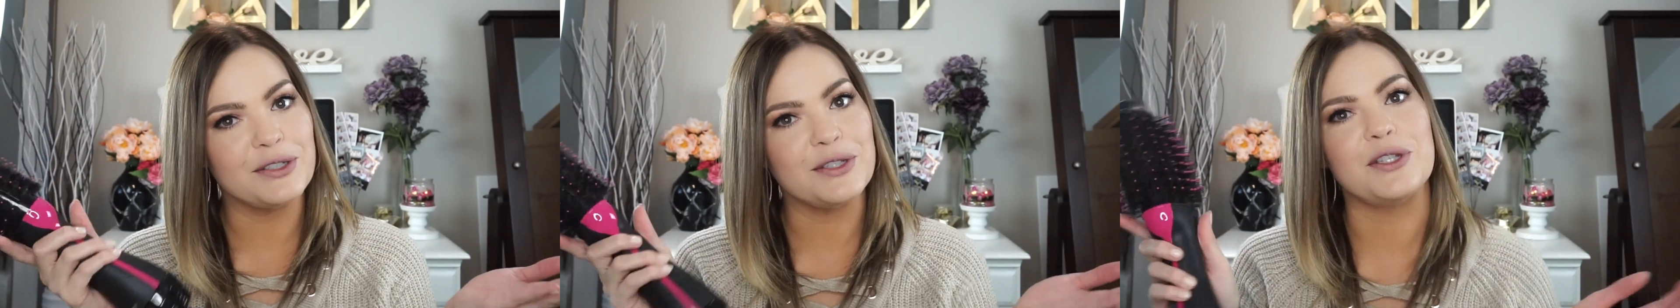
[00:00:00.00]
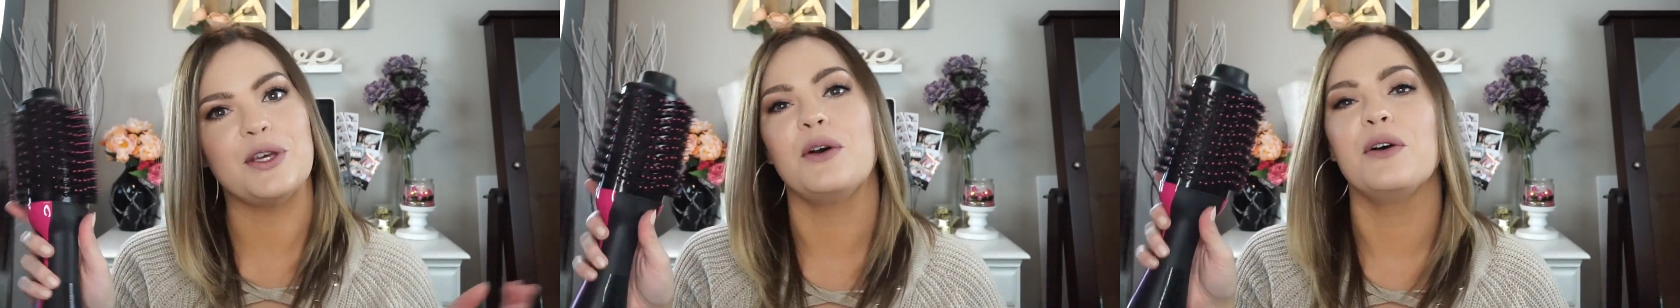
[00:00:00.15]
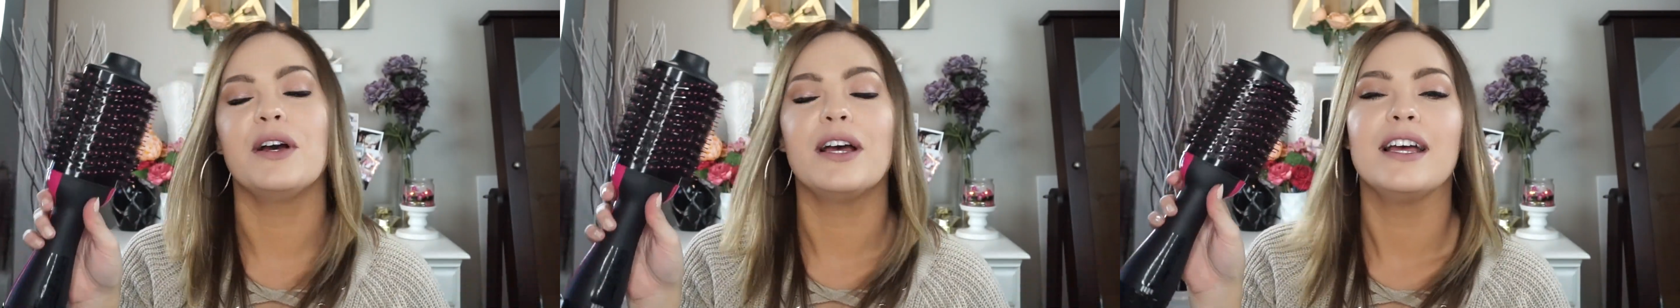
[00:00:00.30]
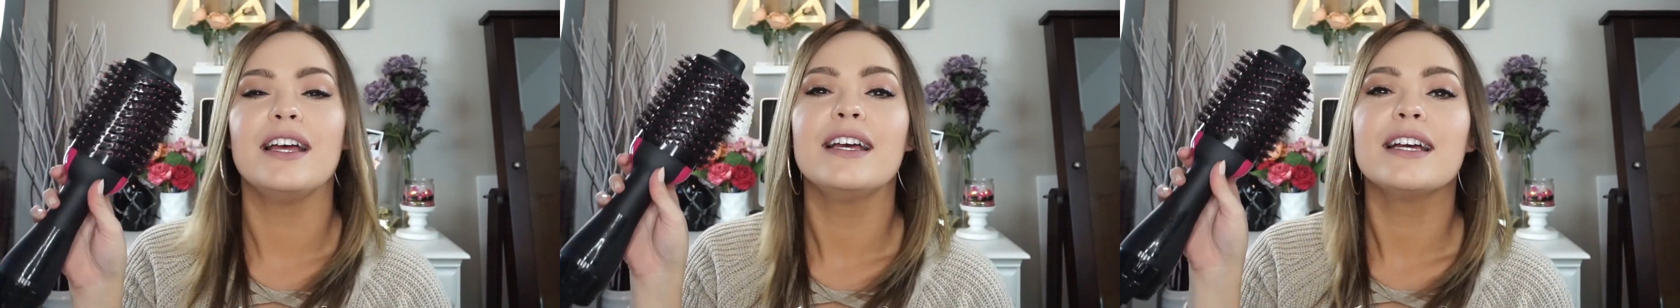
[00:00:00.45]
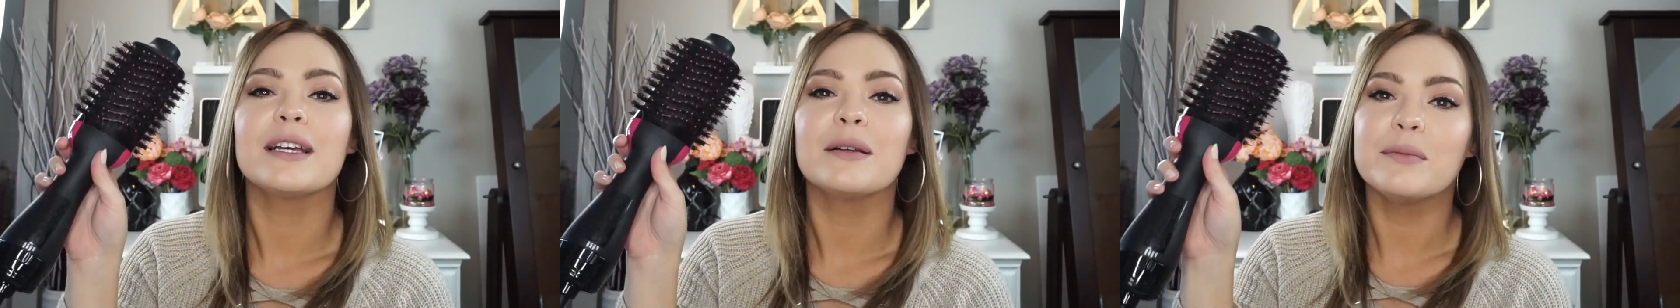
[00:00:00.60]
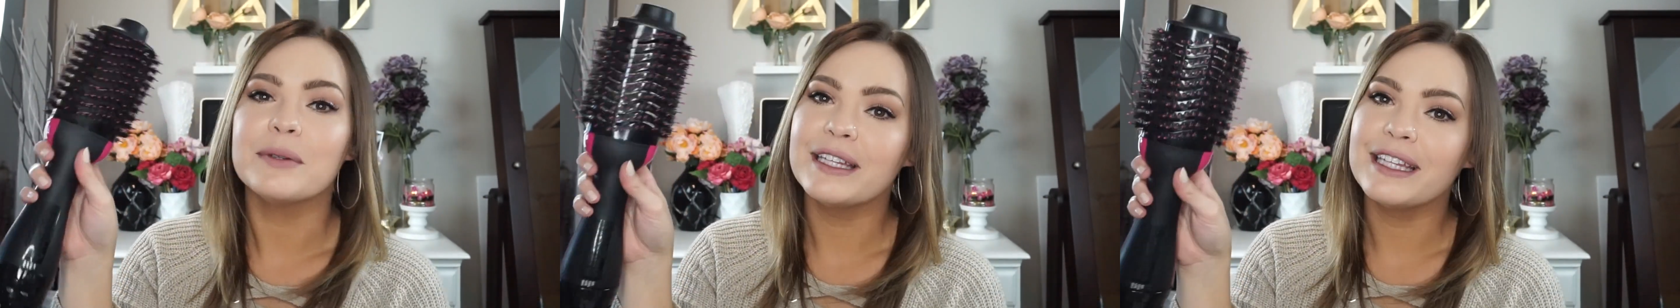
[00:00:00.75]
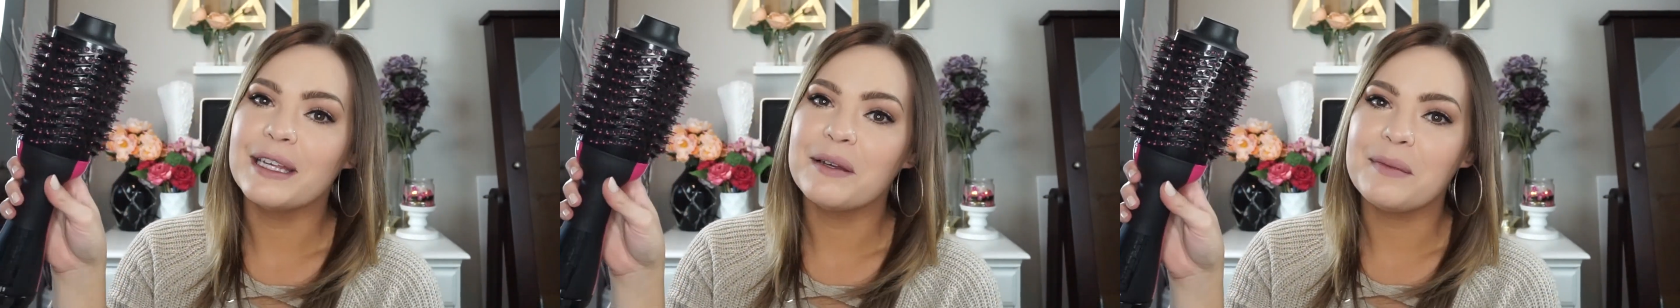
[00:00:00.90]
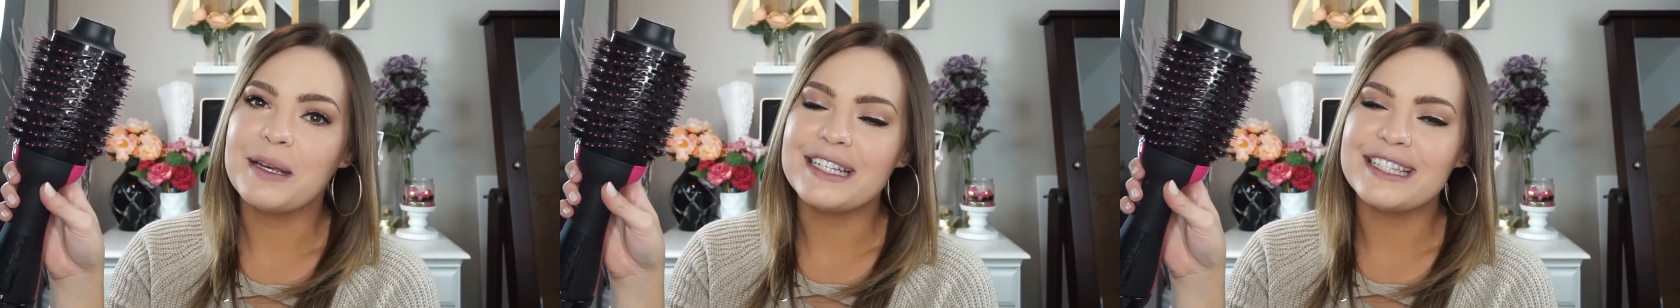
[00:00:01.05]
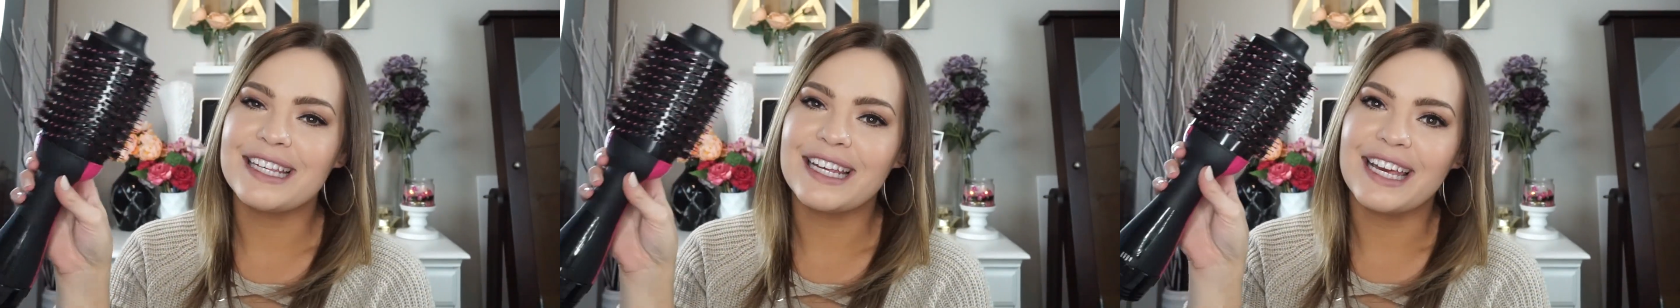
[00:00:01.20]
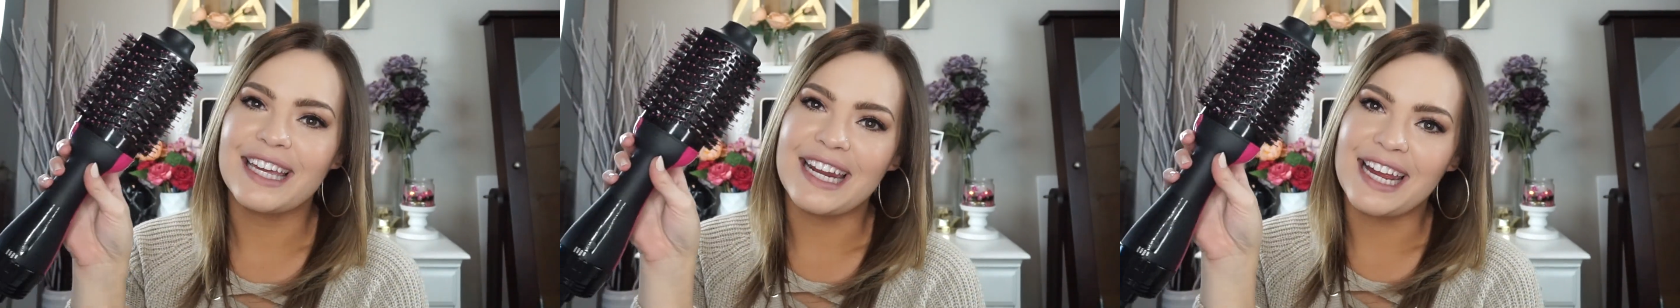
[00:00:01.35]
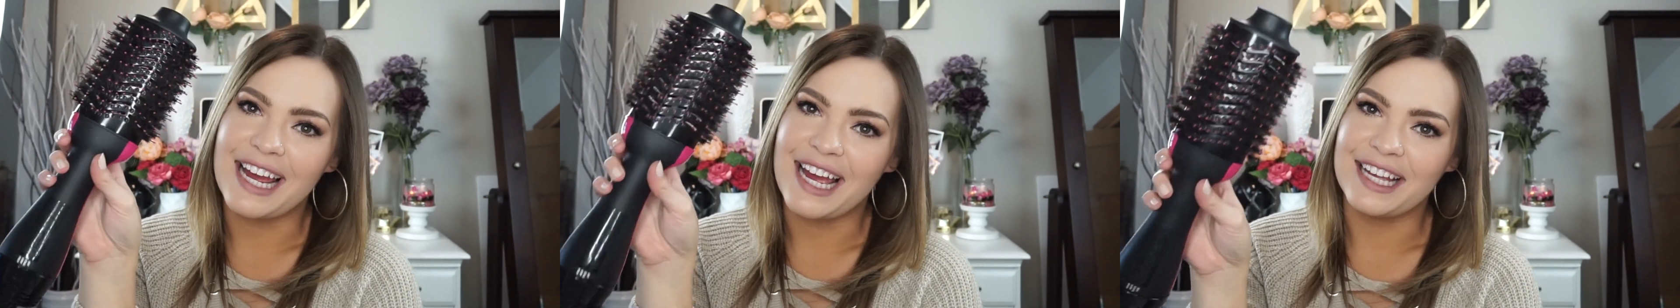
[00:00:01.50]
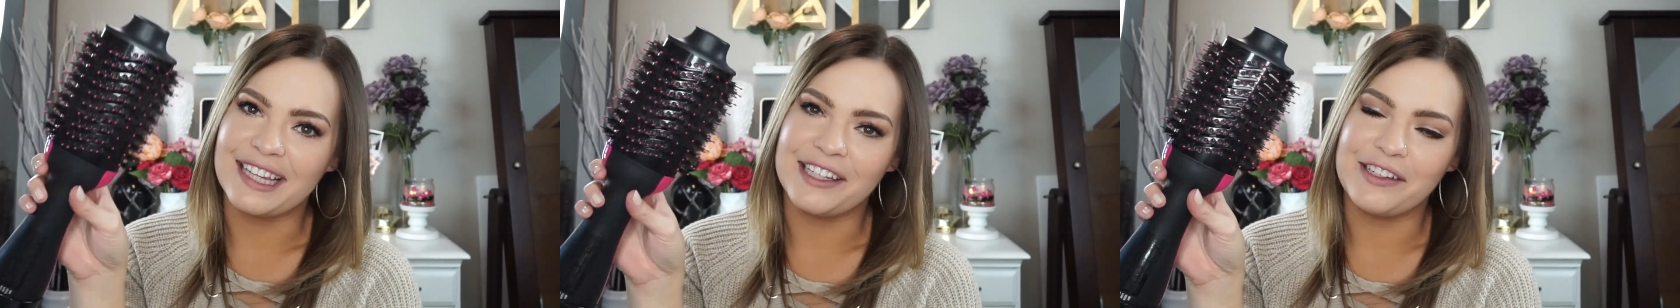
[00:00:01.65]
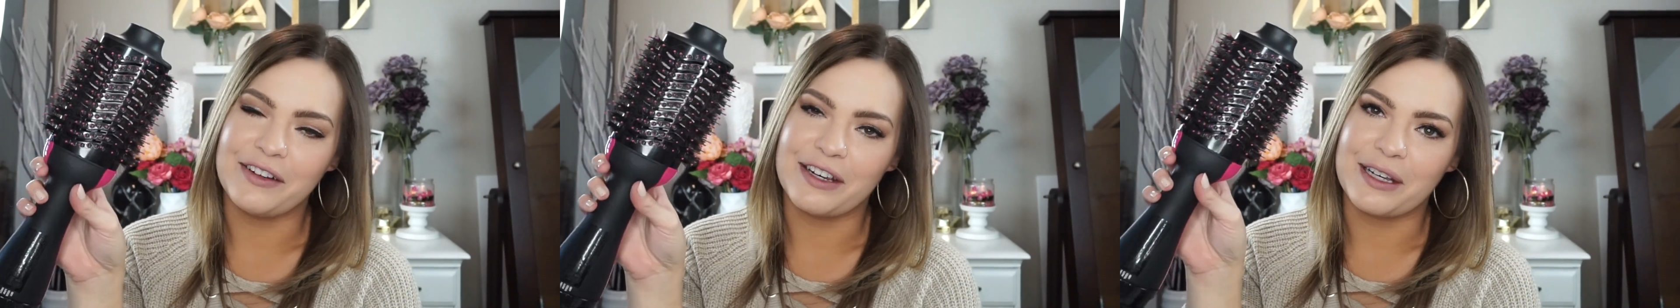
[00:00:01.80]
So completely amazing, and I
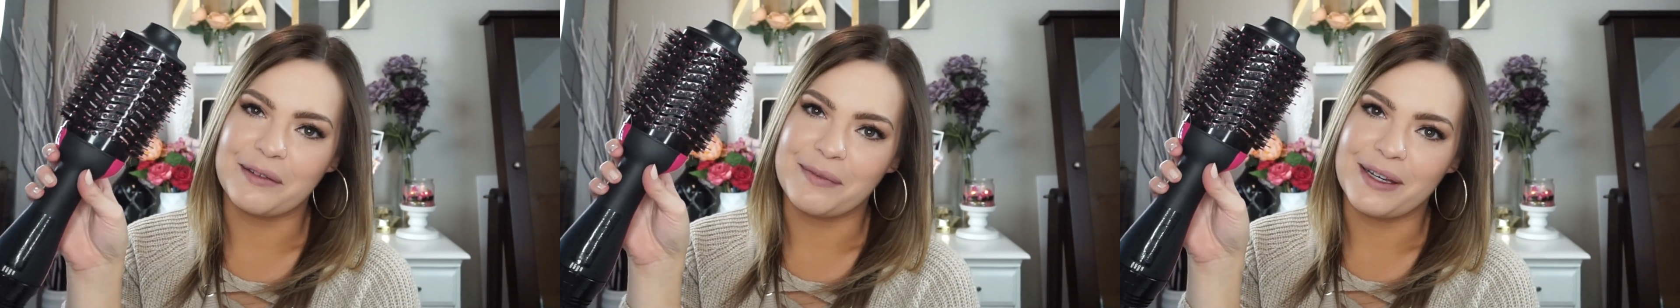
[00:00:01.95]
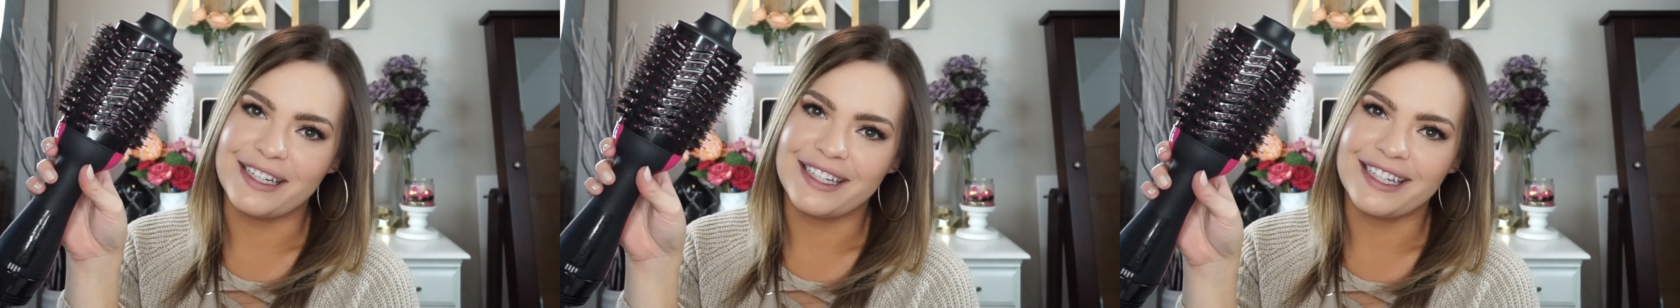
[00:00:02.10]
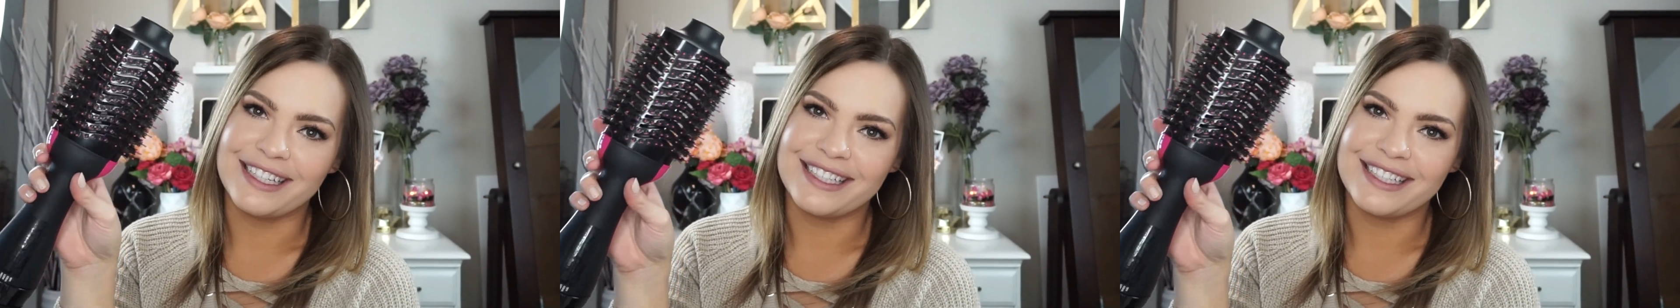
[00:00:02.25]
highly recommend